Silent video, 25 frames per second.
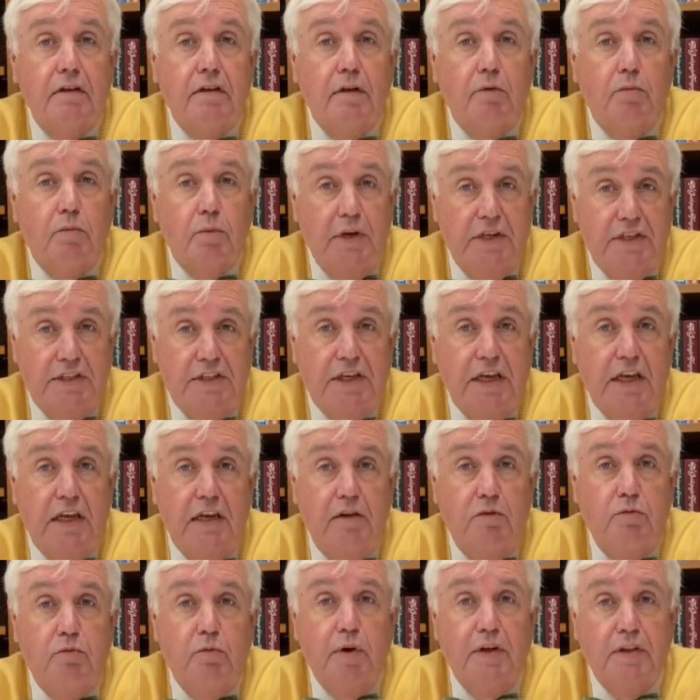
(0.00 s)
that we
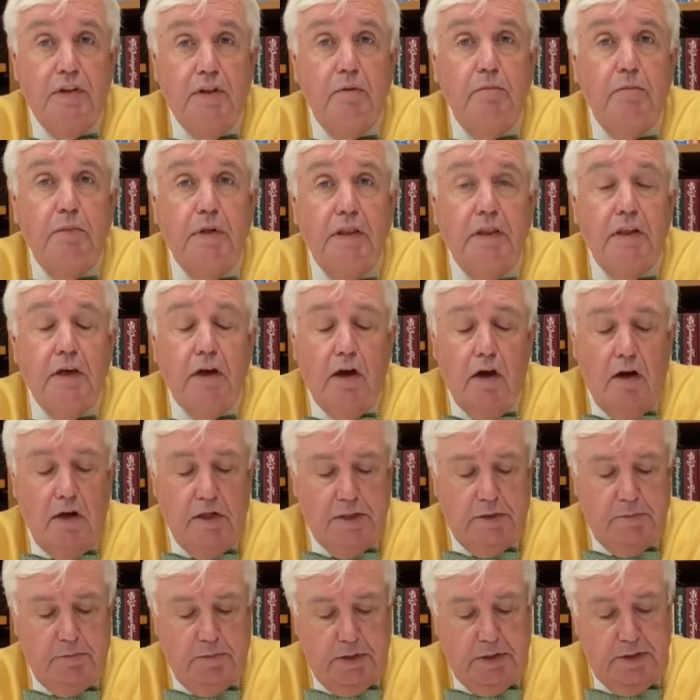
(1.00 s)
see with him in the
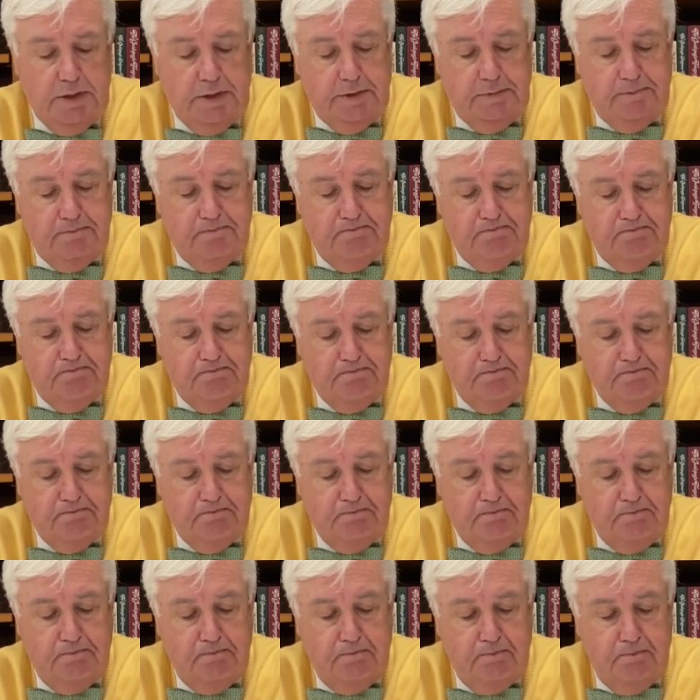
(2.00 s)
Gospels.
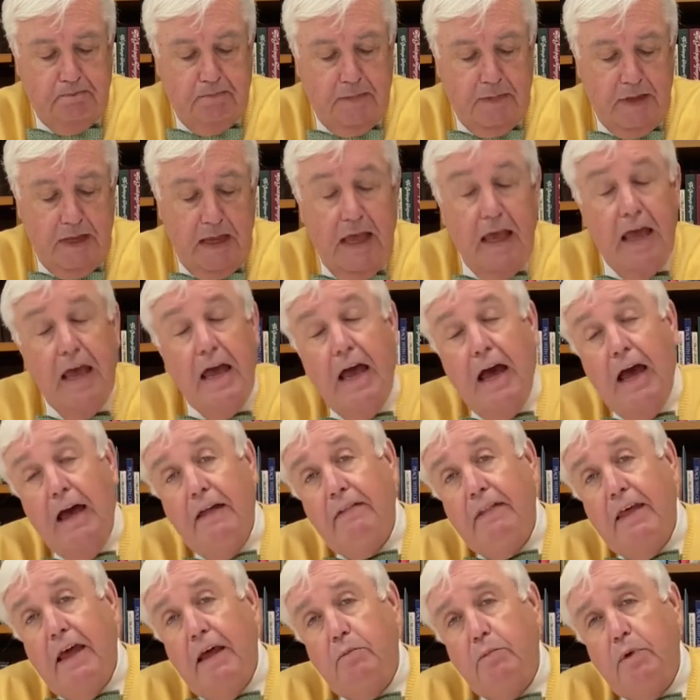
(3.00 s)

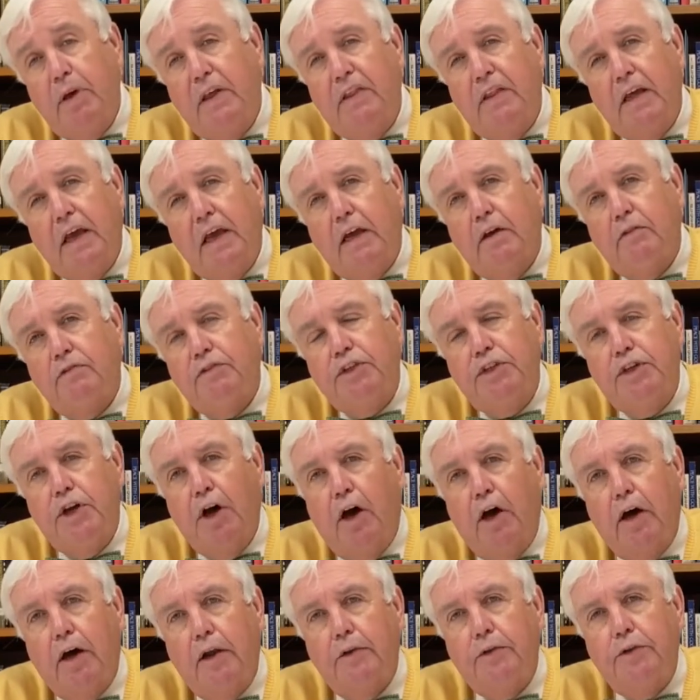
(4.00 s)
And then we think of
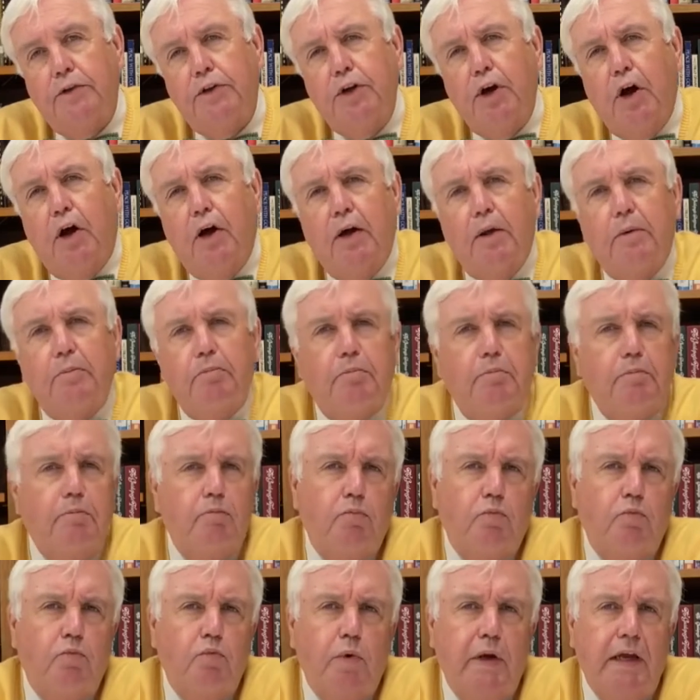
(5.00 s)
John. John,
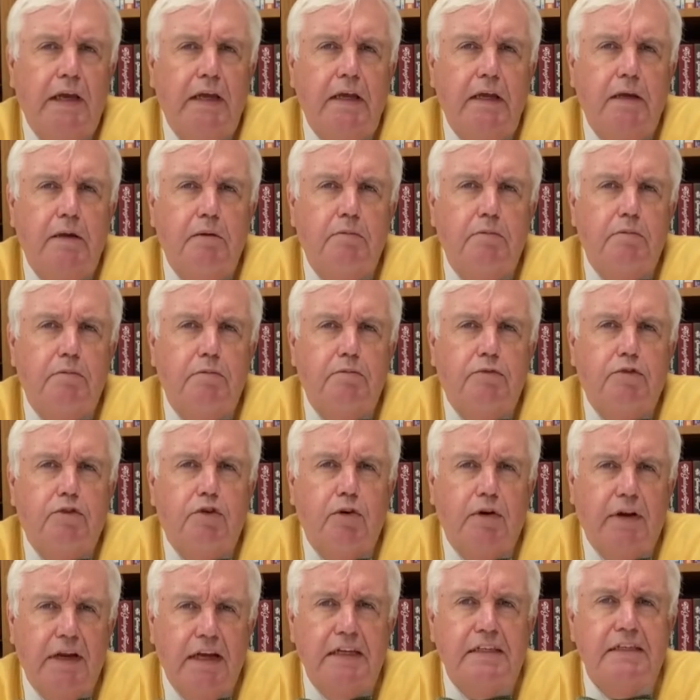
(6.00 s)
we
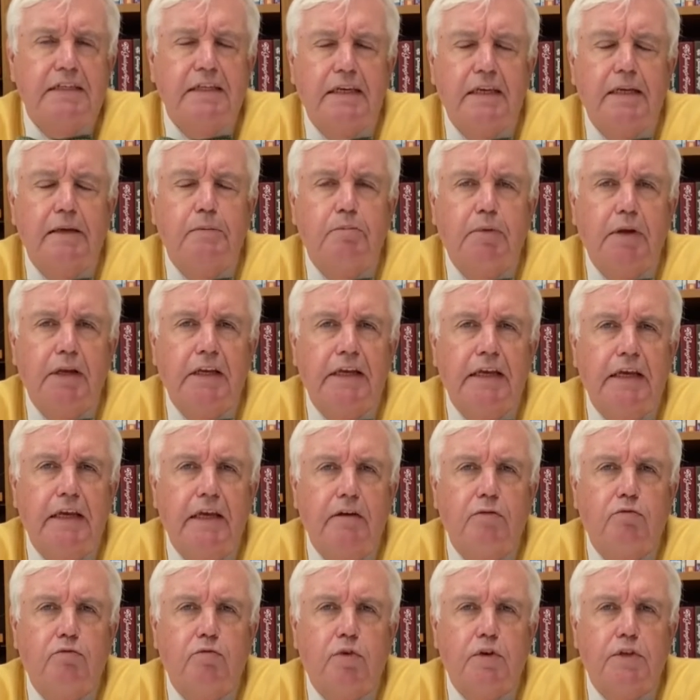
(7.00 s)
traditionally
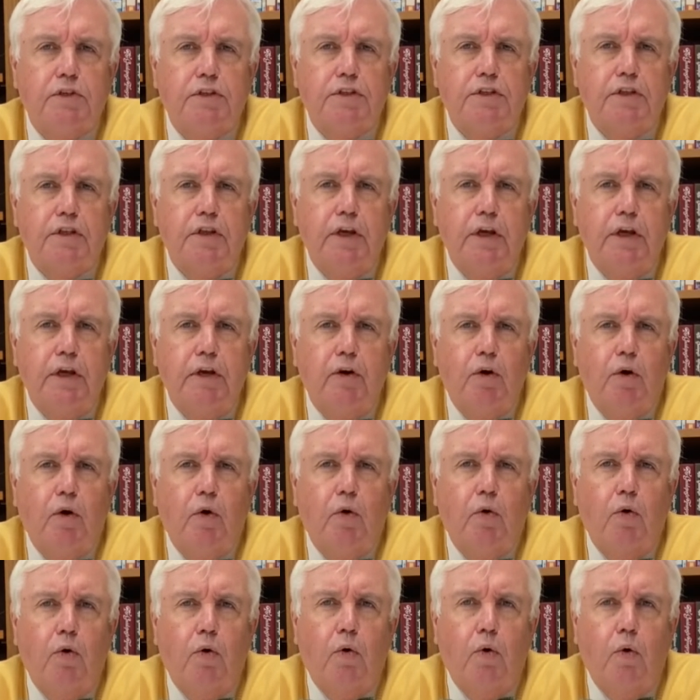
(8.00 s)
believe, was the
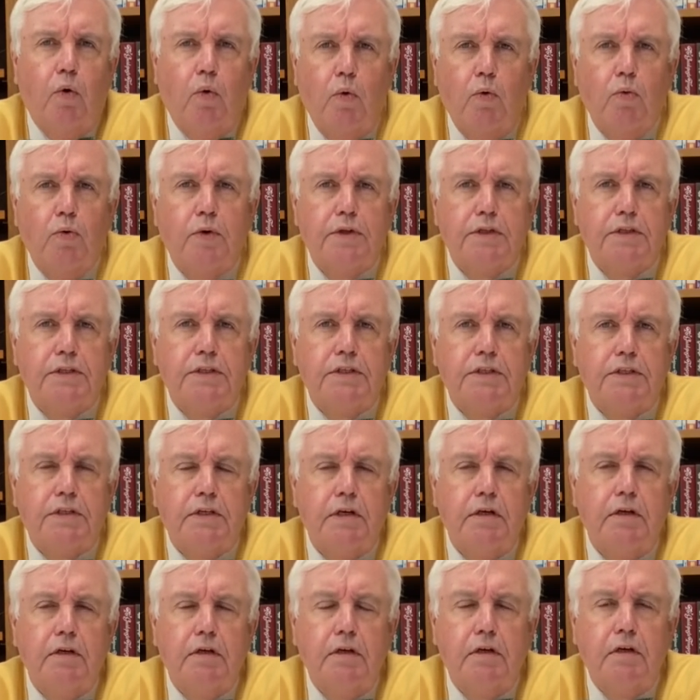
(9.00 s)
oldest